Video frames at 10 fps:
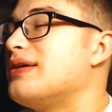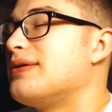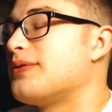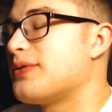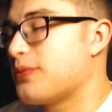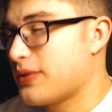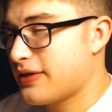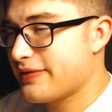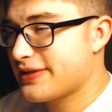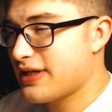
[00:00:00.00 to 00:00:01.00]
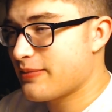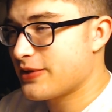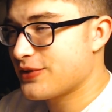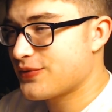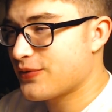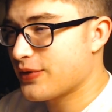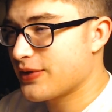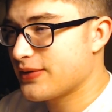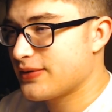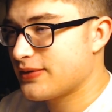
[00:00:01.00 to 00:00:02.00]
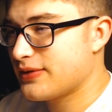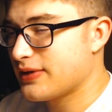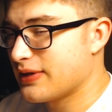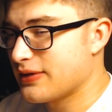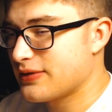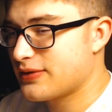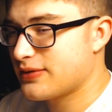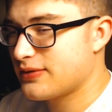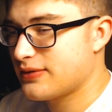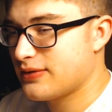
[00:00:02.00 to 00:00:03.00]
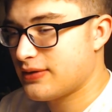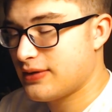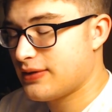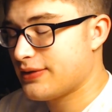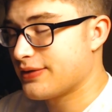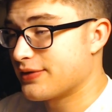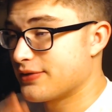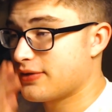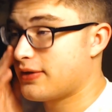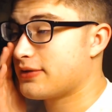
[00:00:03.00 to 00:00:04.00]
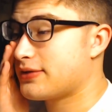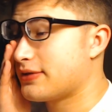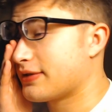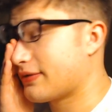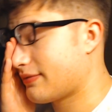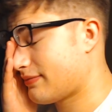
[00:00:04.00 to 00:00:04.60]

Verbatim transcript: Whatever time it is for you in this exhausting...